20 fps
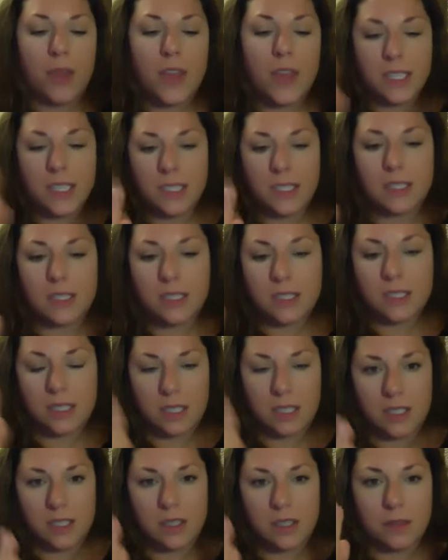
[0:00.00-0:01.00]
this
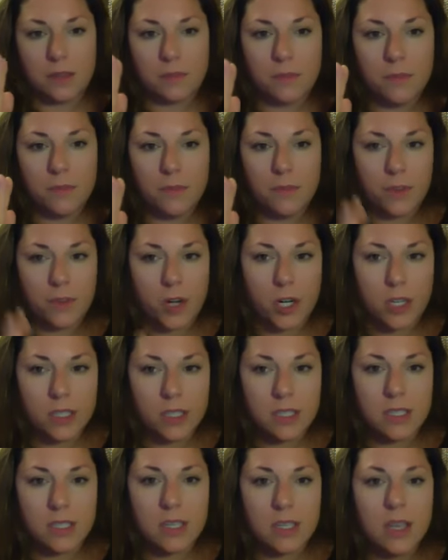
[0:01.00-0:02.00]
system
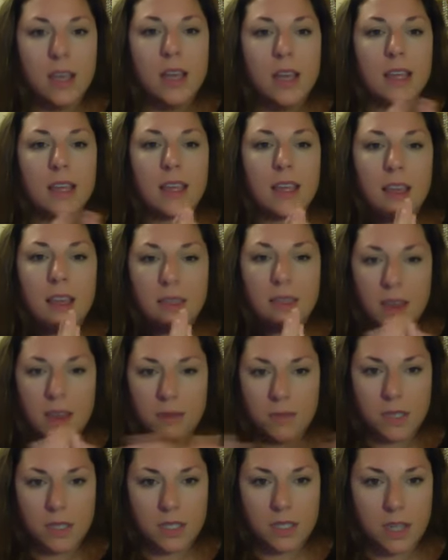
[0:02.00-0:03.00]
first, get
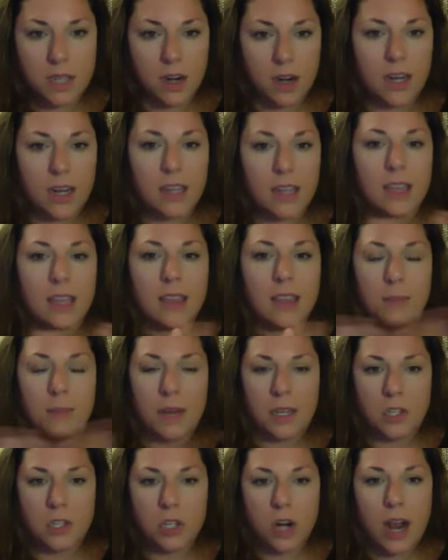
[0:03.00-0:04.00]
them started, get them
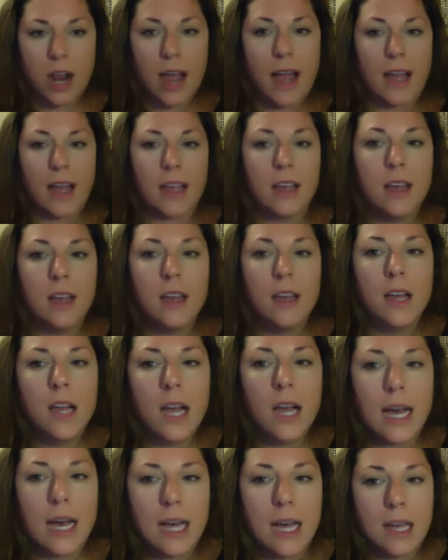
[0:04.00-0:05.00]
on track,
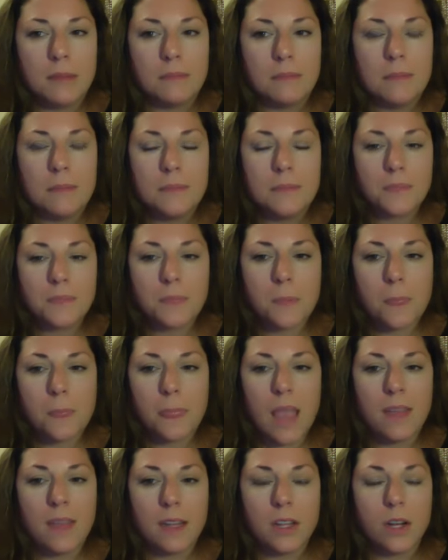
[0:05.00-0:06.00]
and
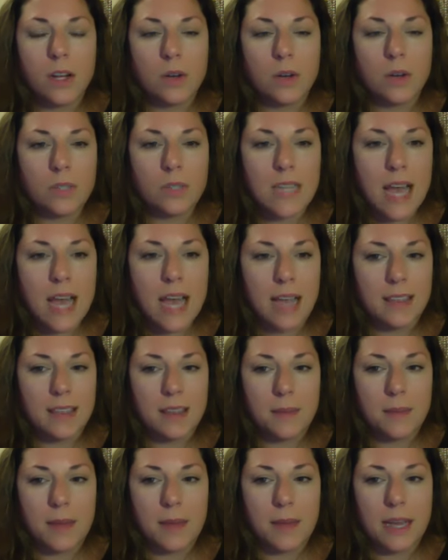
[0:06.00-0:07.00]
then, you know,
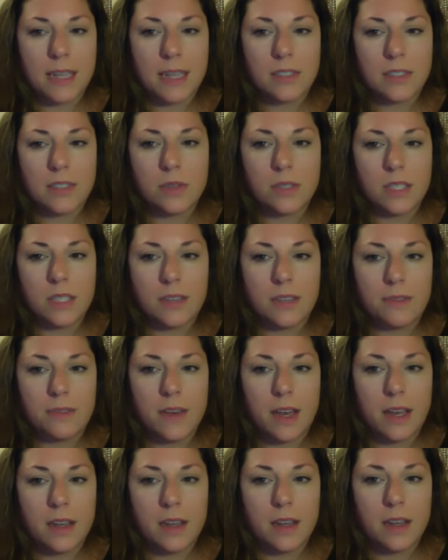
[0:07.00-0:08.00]
tag them as you see
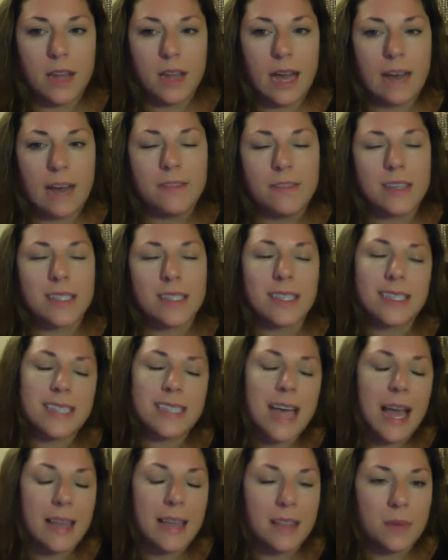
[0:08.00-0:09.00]
fit. Obviously,
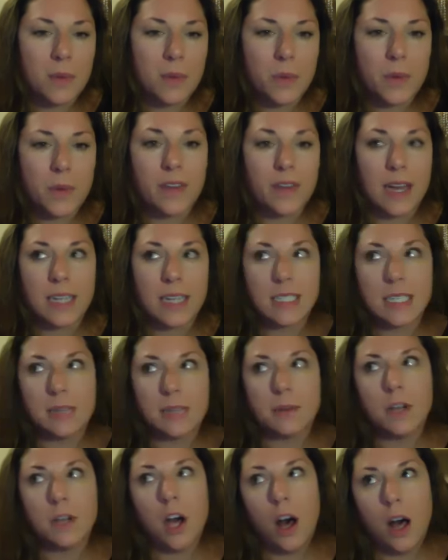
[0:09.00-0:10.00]
tag them when we've got
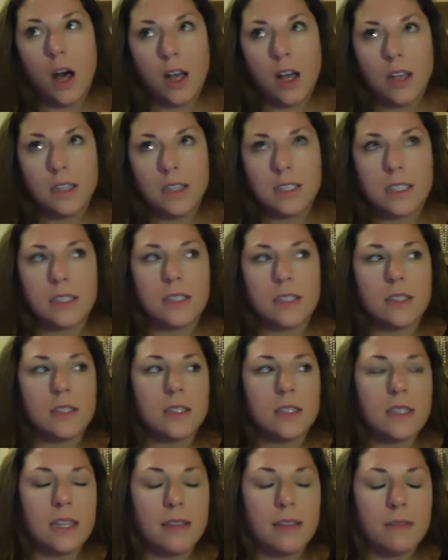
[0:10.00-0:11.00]
team calls and
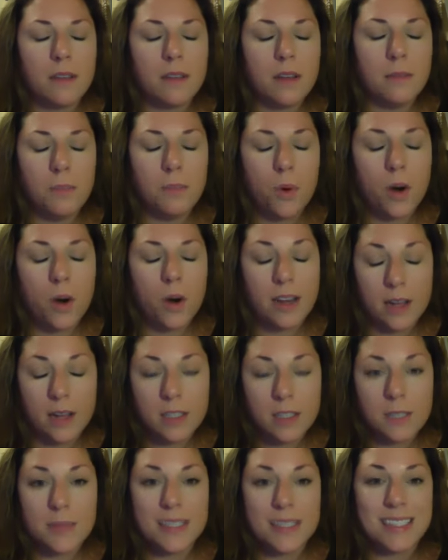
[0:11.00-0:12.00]
important
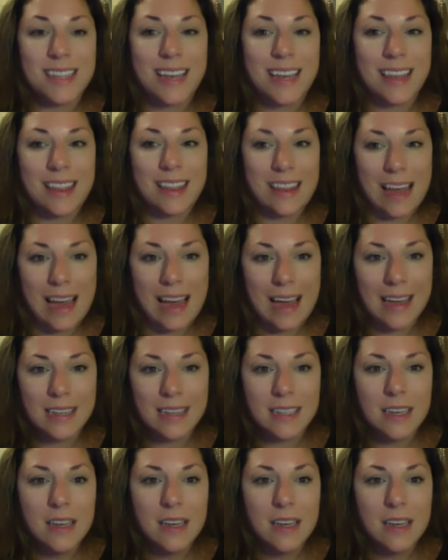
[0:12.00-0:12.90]
announcements like that.